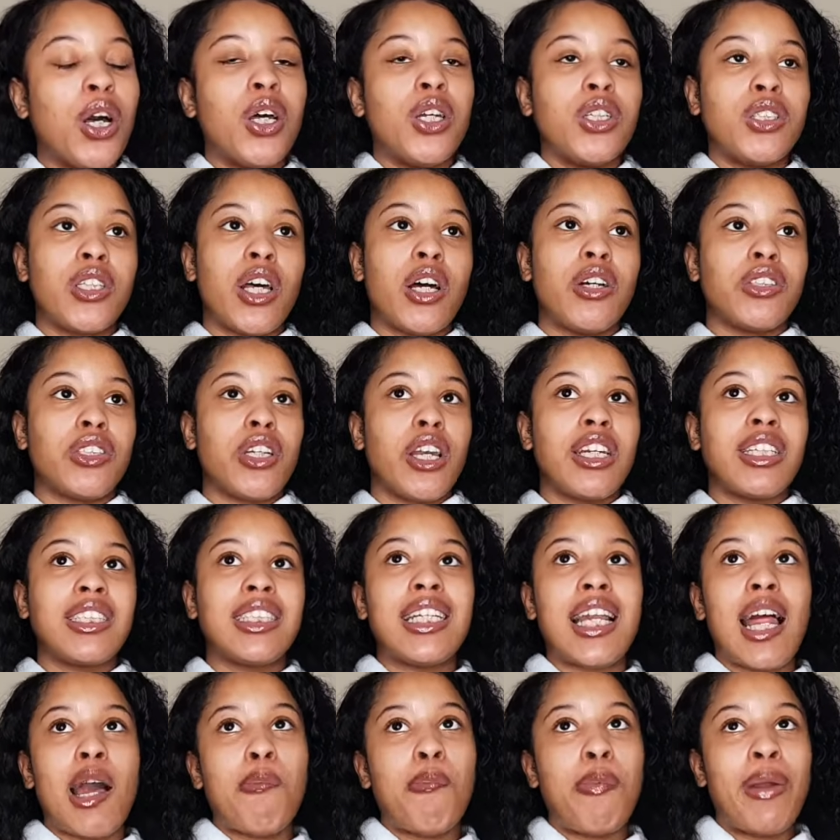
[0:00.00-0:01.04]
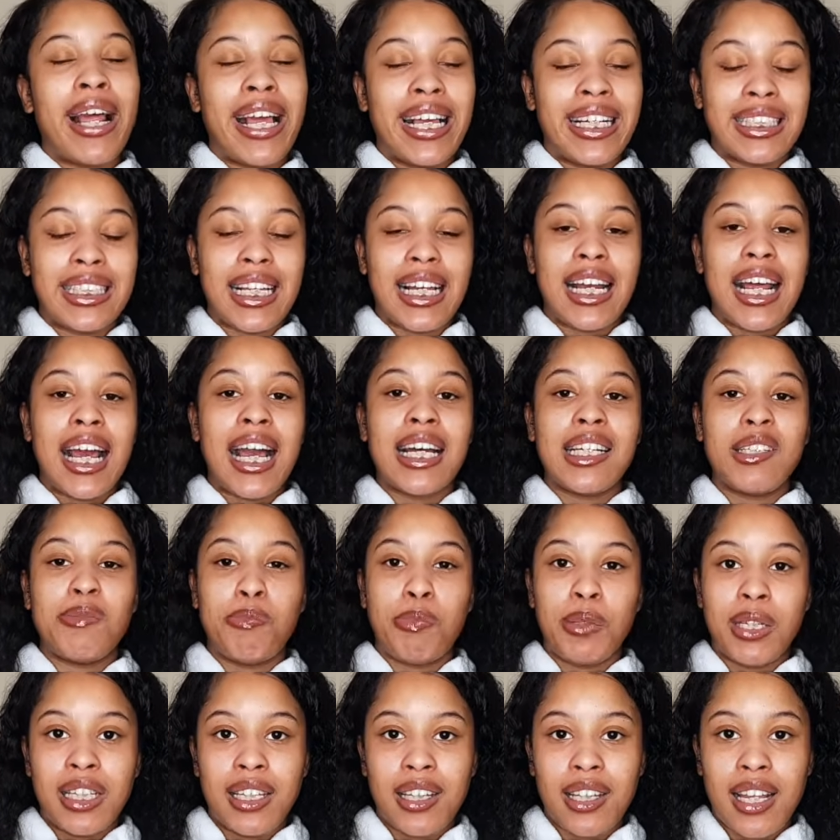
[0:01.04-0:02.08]
So I was going to that place, and I had
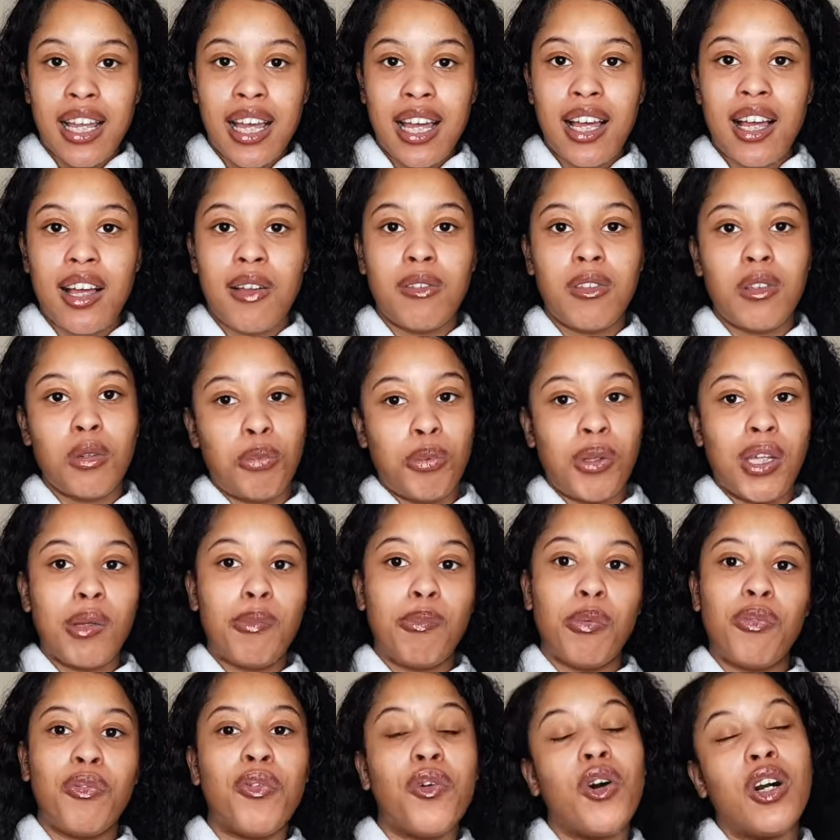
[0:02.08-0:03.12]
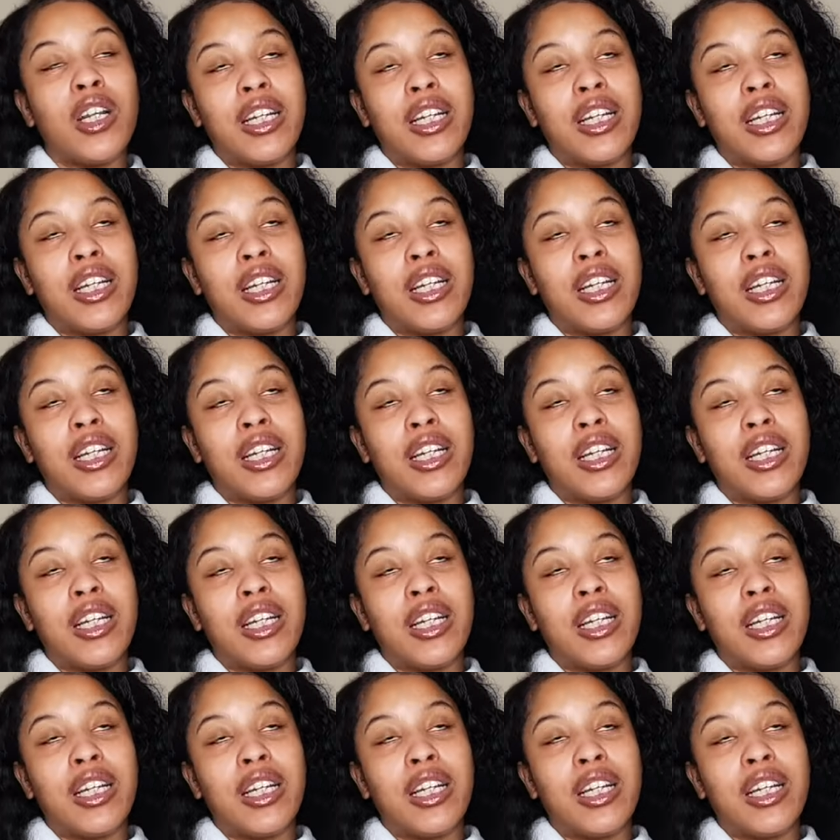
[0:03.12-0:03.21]
been there the week before,